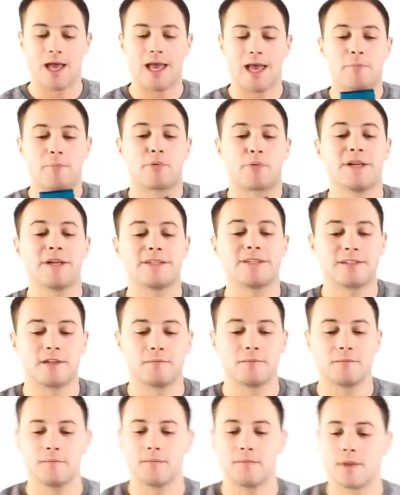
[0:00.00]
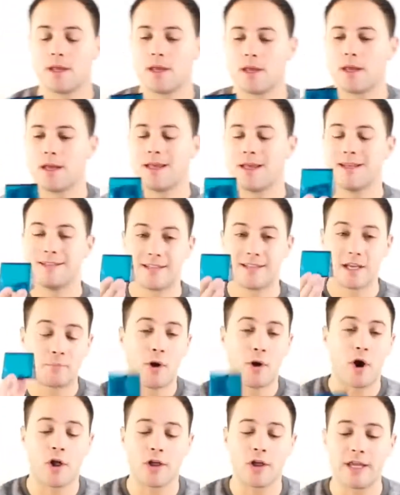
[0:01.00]
A prism is a
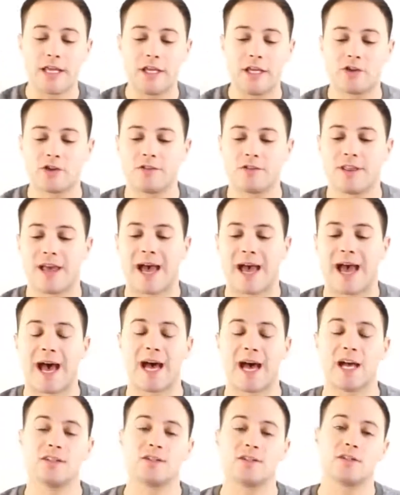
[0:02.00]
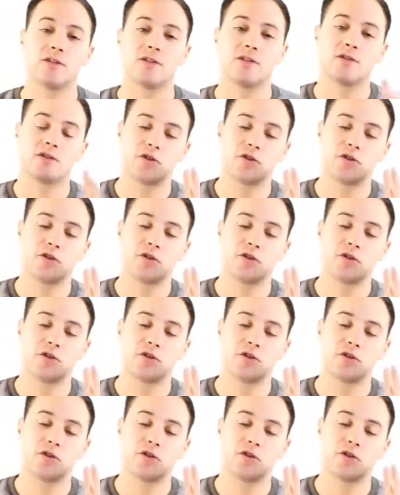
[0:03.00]
polyhedron that has